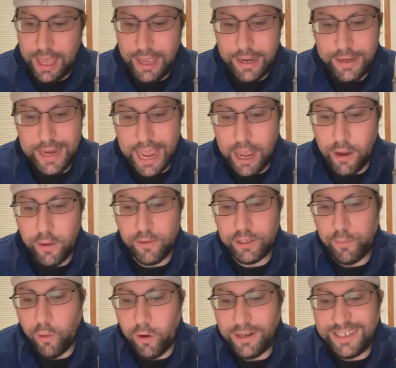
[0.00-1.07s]
Now, it was
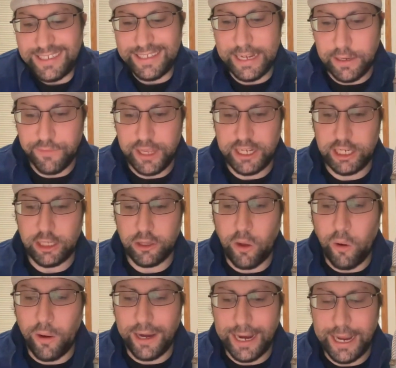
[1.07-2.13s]
more to see if they could
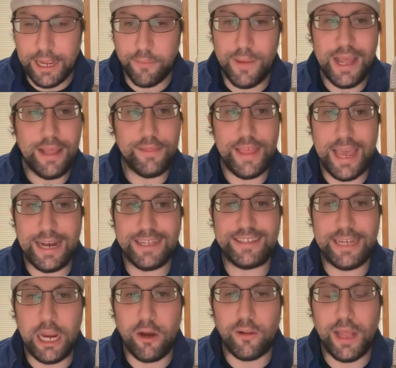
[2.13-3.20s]
lure him, that is
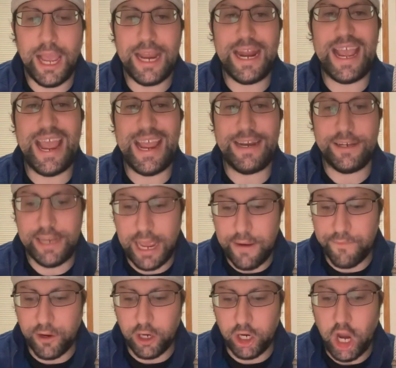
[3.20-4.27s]
Carolina and
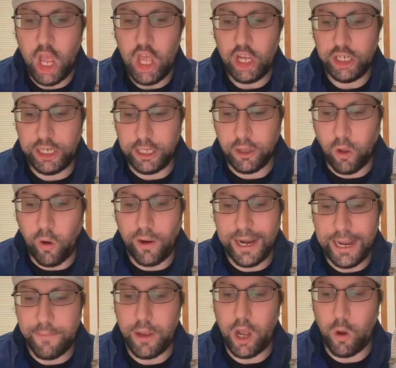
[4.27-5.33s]
Denver, could lure
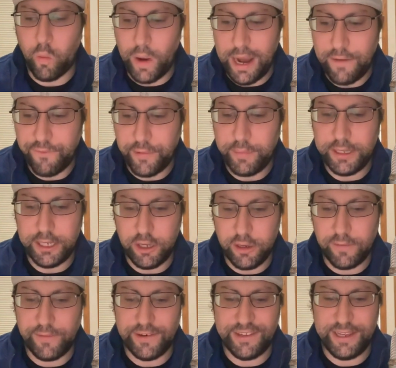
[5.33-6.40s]
him away from the
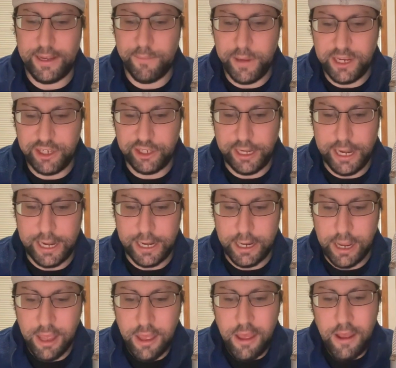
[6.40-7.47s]
University of
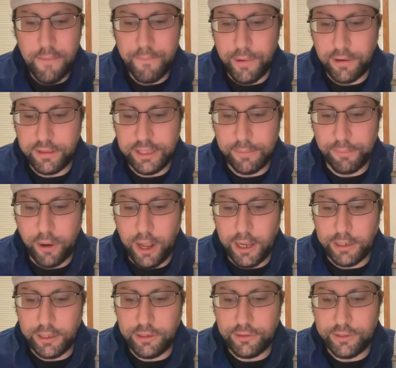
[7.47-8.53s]
Michigan. Both the
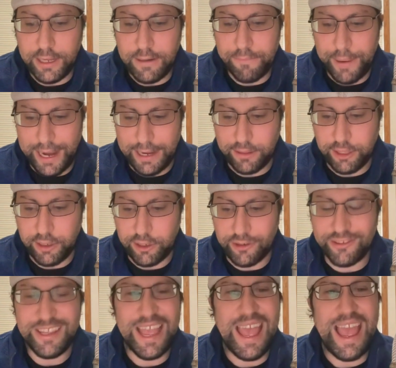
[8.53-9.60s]
Broncos and
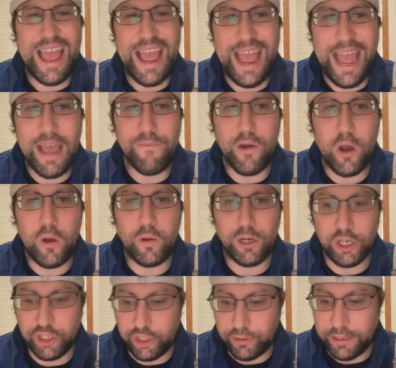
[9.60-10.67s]
Panthers have
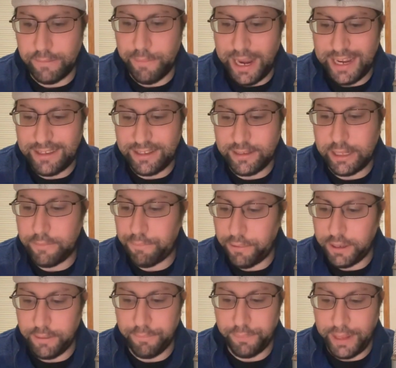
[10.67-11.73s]
owners who can basically
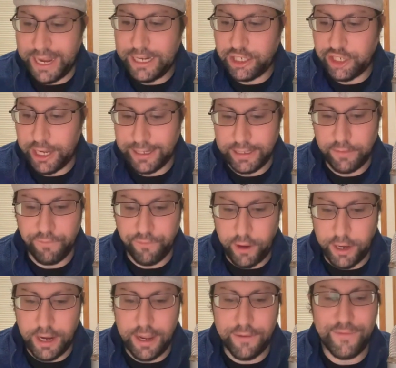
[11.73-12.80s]
put a blank check in
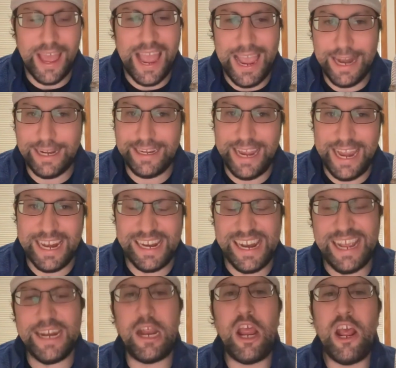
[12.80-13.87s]
front of any
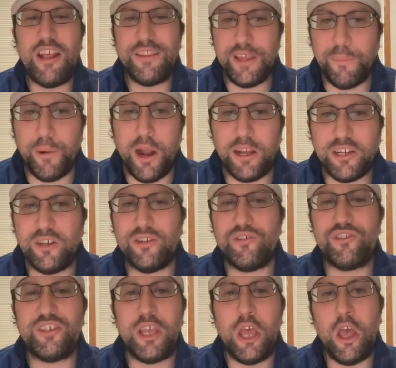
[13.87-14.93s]
candidate. The
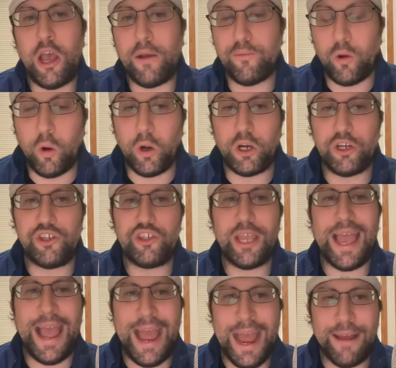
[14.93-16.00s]
Broncos, of course,
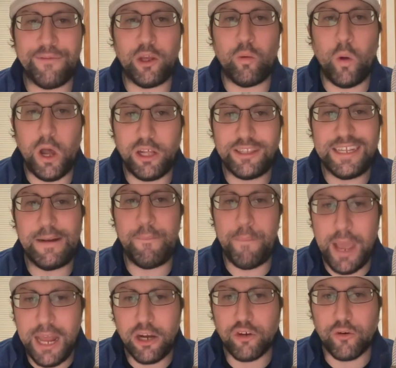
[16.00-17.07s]
have the Walton
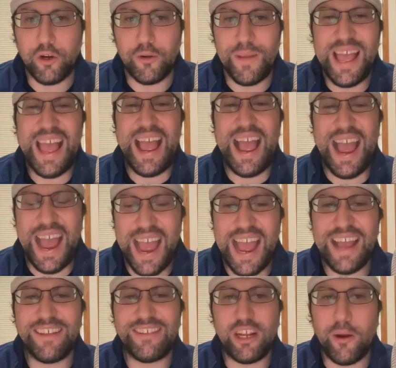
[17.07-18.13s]
Penner Group
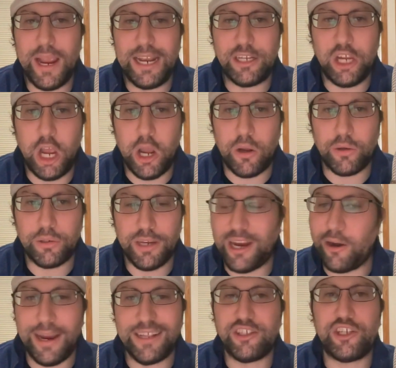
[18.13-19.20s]
as their head coach,
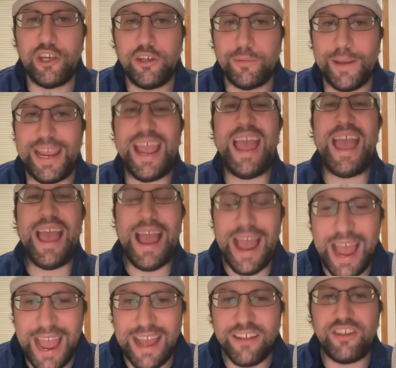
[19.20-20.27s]
or excuse me,
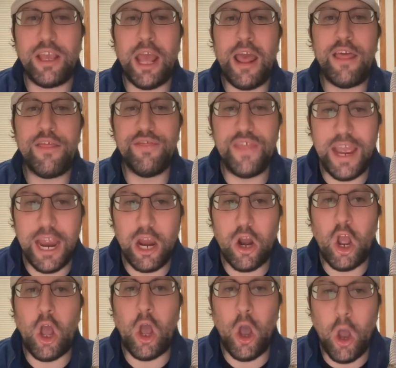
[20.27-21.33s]
as their
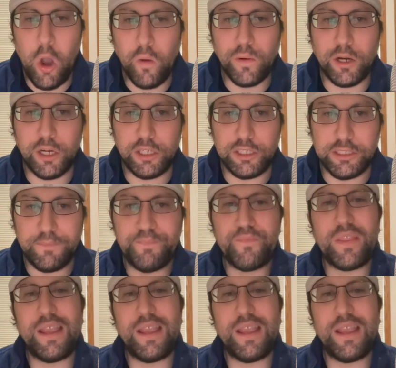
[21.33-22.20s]
owners.